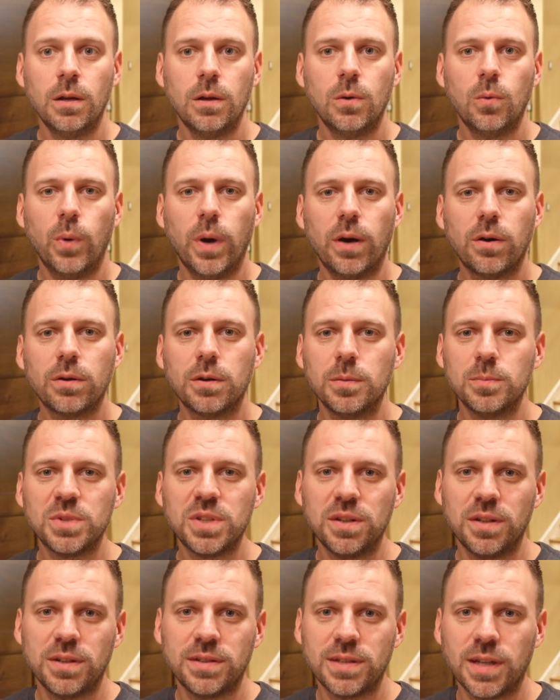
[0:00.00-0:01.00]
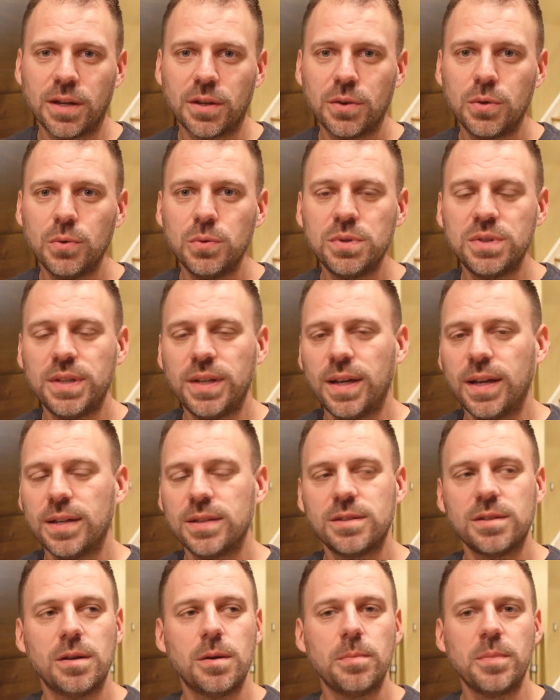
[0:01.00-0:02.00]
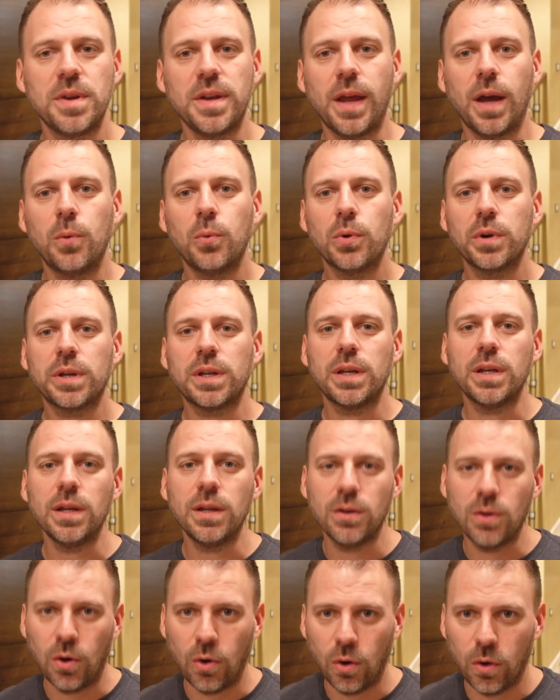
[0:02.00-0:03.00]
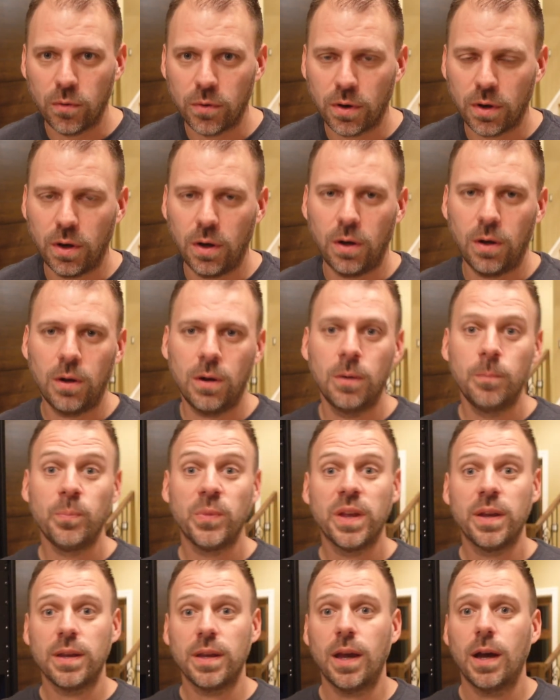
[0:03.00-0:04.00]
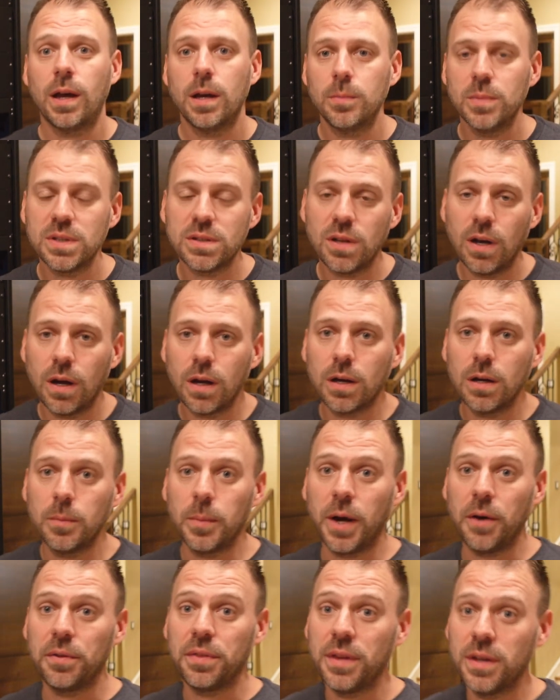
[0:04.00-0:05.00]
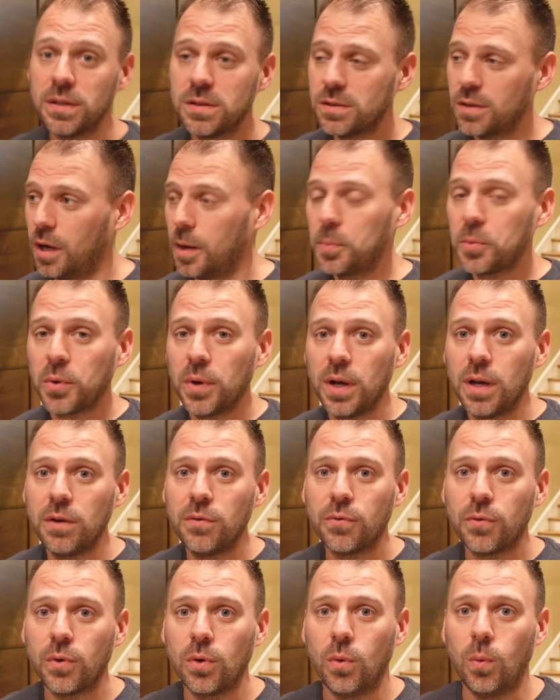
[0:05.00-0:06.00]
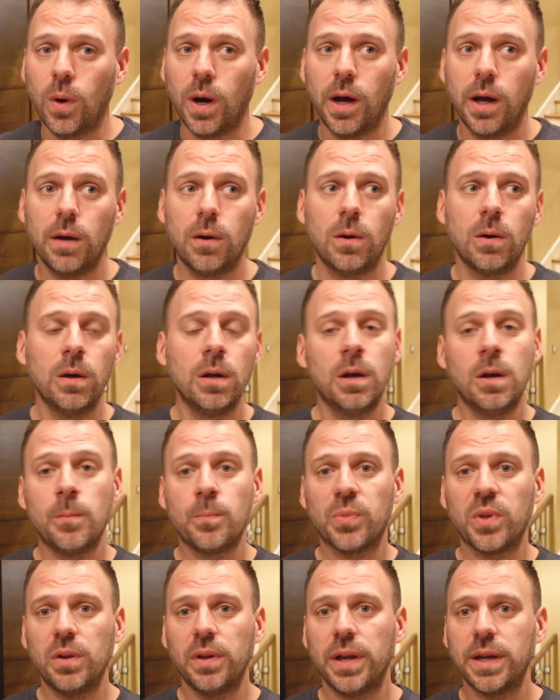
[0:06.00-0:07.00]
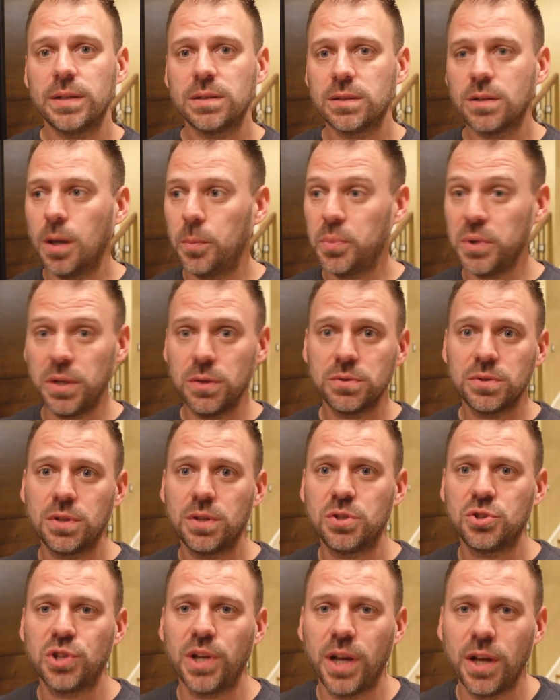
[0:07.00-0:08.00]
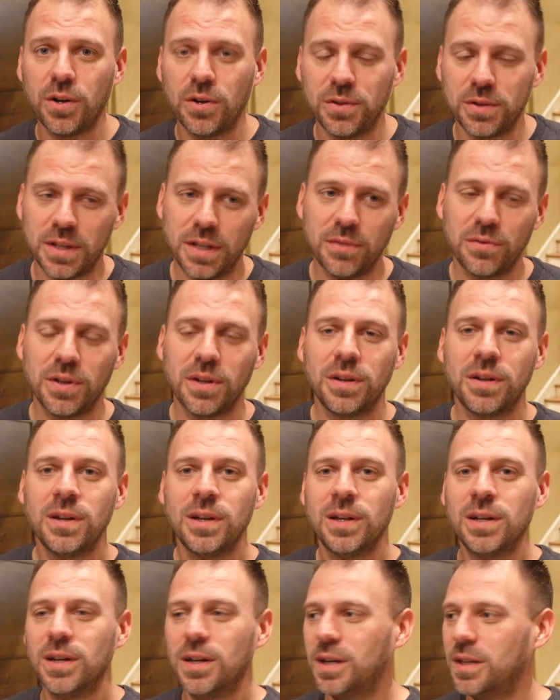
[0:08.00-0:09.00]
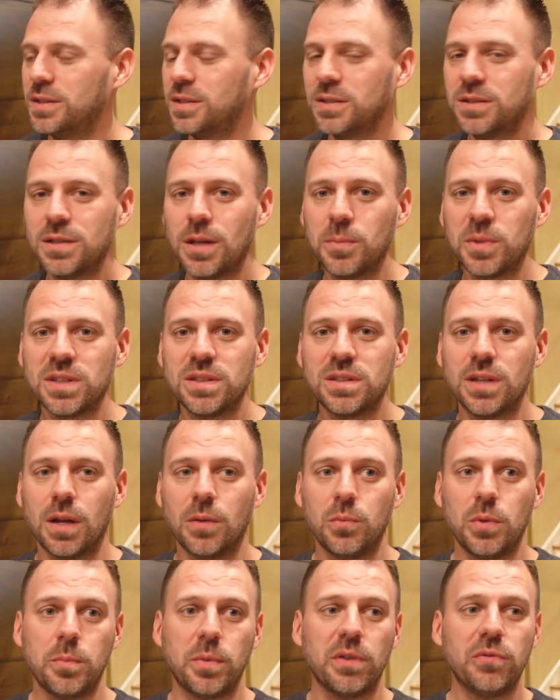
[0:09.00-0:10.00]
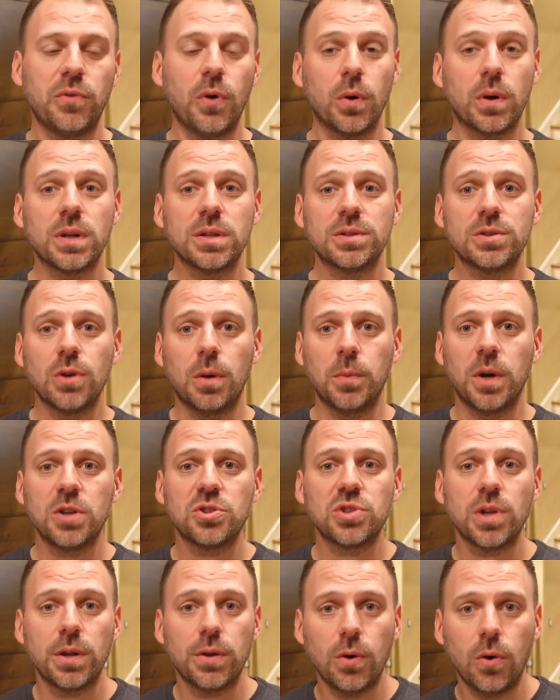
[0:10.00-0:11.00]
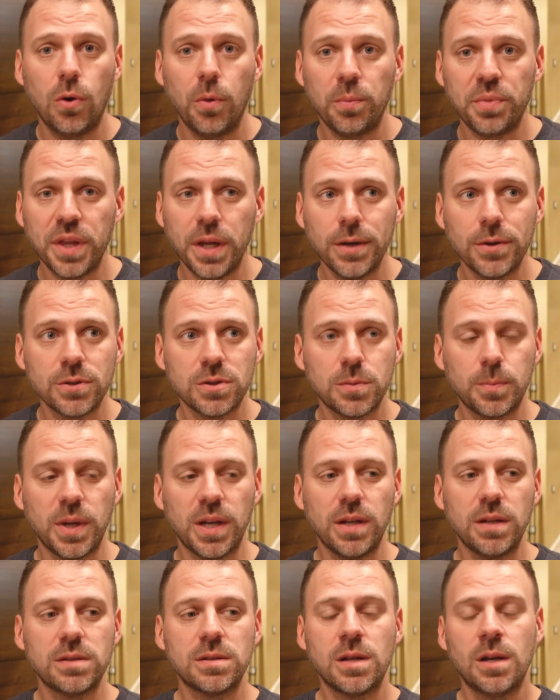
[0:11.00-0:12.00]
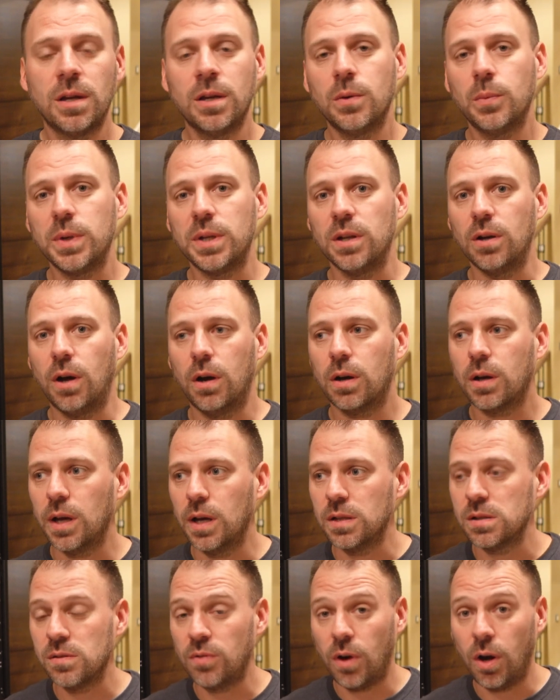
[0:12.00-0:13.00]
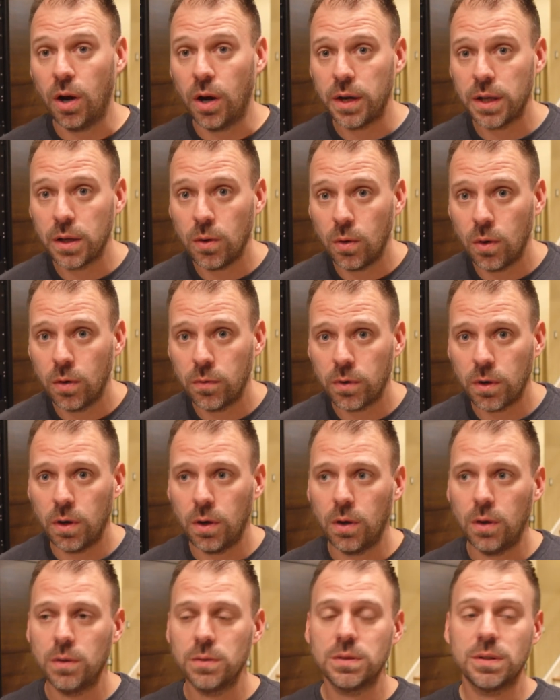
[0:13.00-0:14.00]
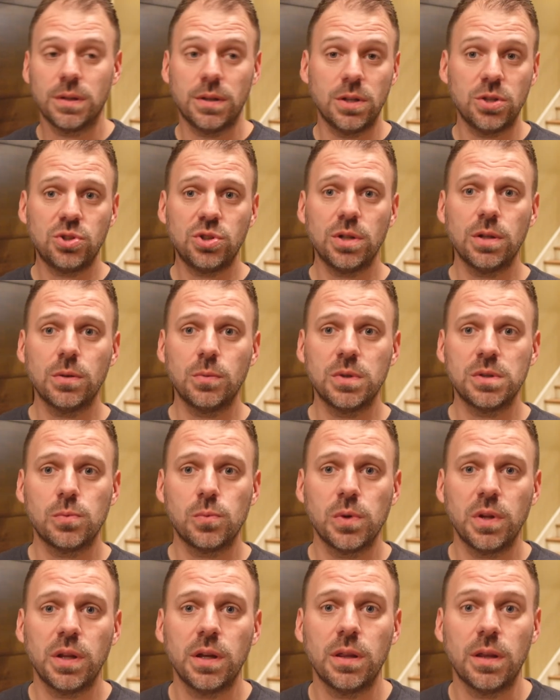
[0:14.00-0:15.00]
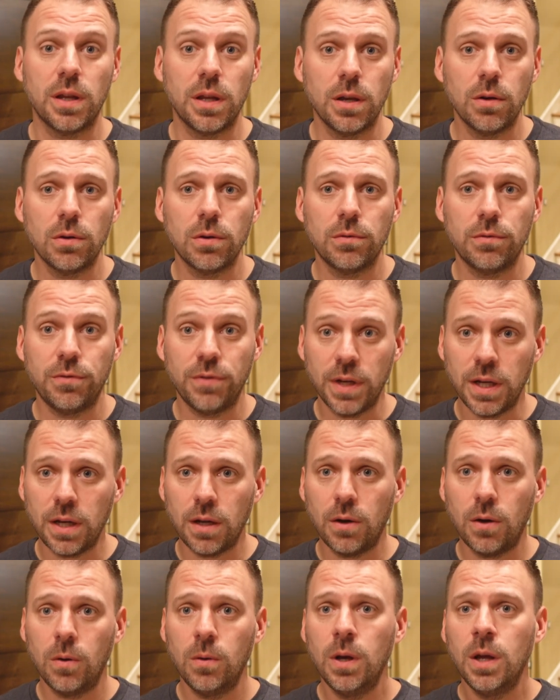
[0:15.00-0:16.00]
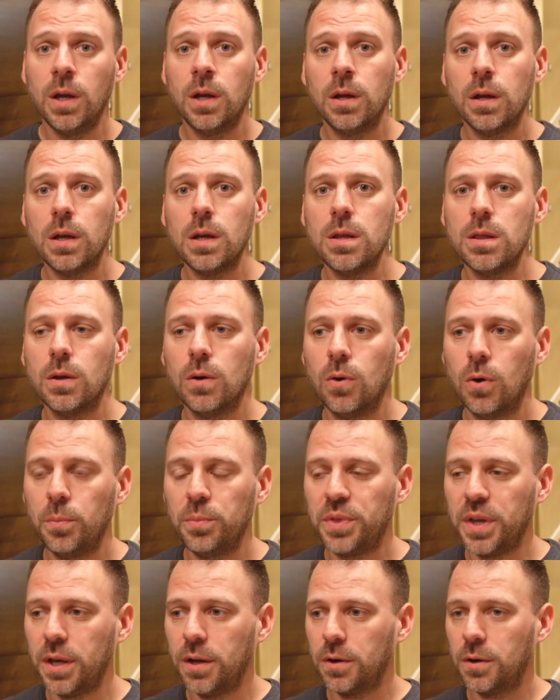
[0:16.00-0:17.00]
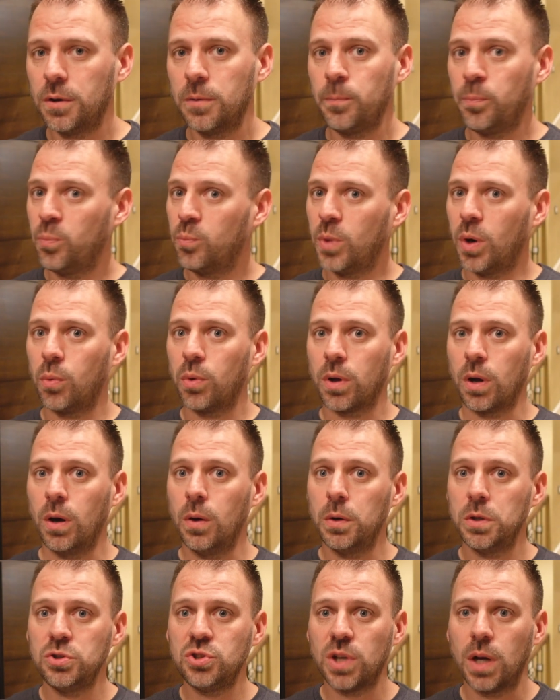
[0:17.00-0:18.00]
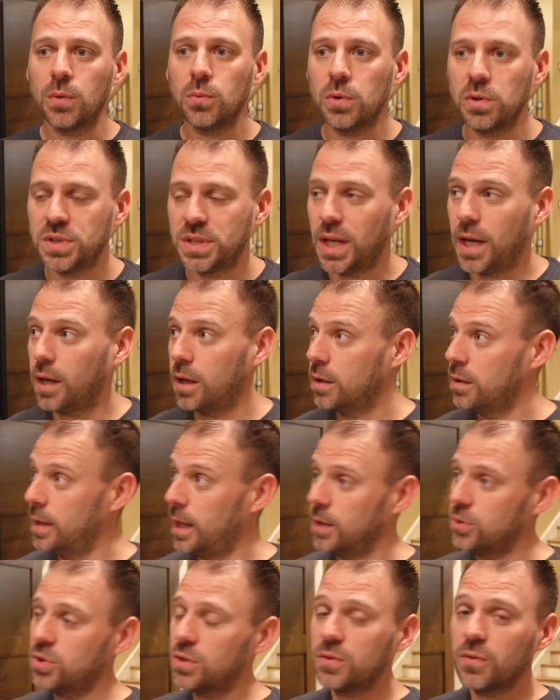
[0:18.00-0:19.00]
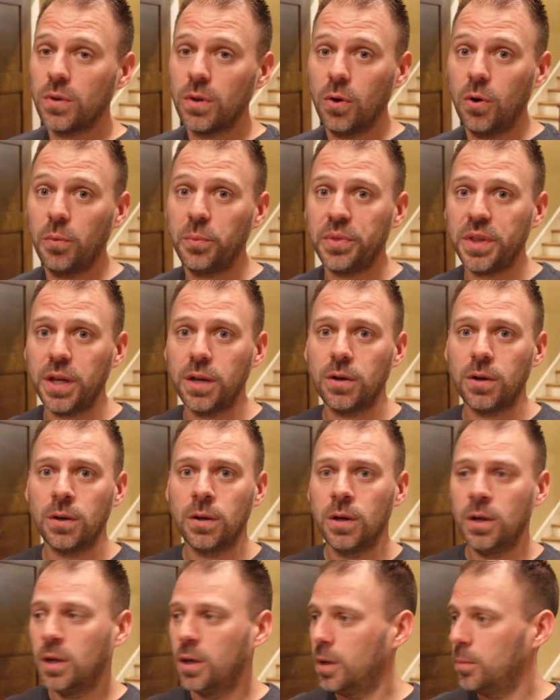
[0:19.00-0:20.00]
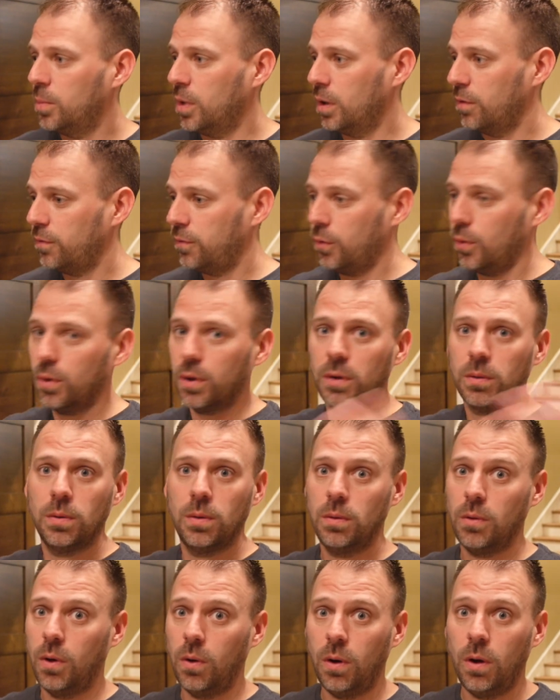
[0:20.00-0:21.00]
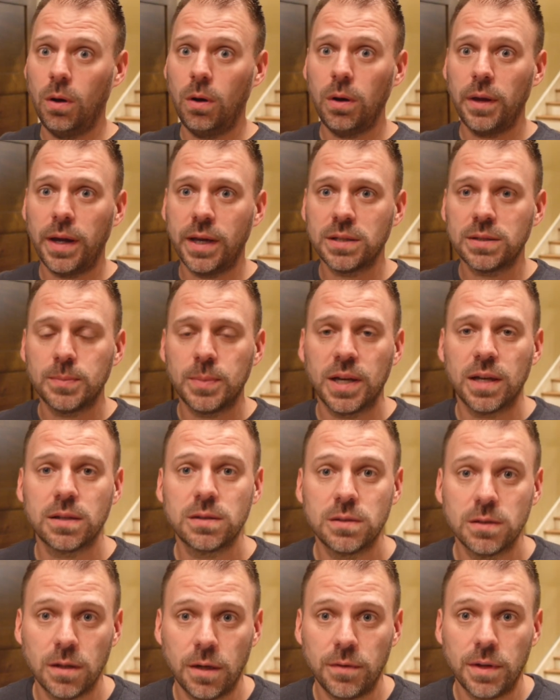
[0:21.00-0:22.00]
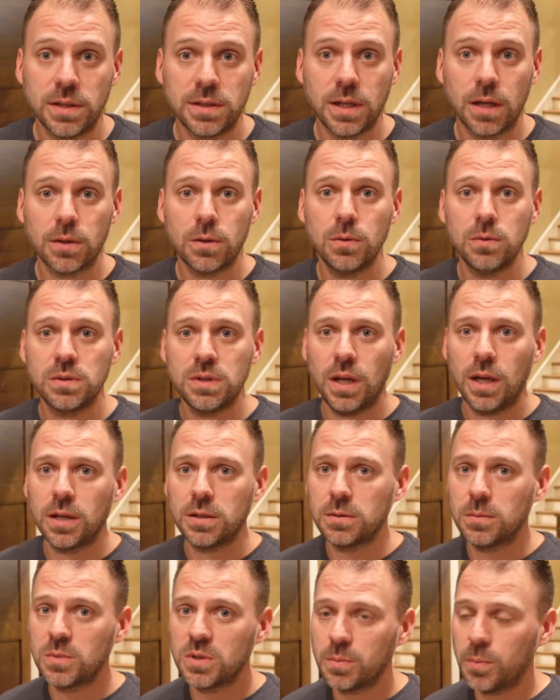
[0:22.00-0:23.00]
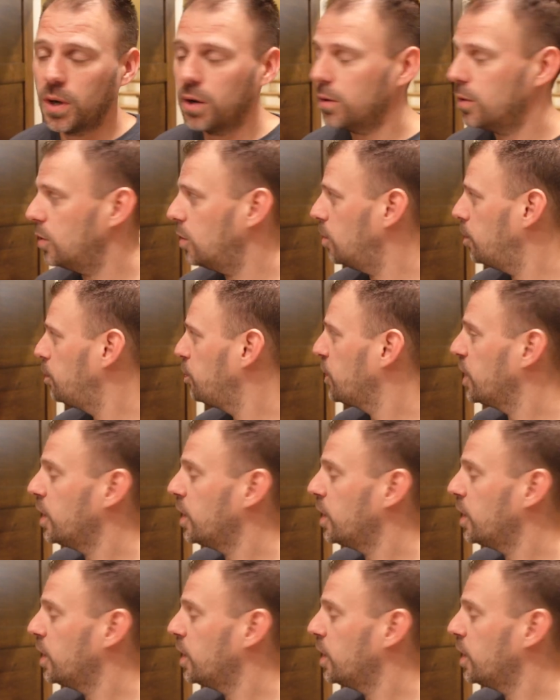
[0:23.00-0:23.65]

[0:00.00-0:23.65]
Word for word: Welcome to the Techthusiasm networking overhaul. Yeah, I've been talking about this upgrade for a while, the last couple years of the channel even, to some extent. We've been focused so much on the home theater space. We did all kinds of audio overhauls. This year was really the year of video in the home theater, but we're going general tech, not just for the home theater, but for all aspects of the Techthusiasm smart home.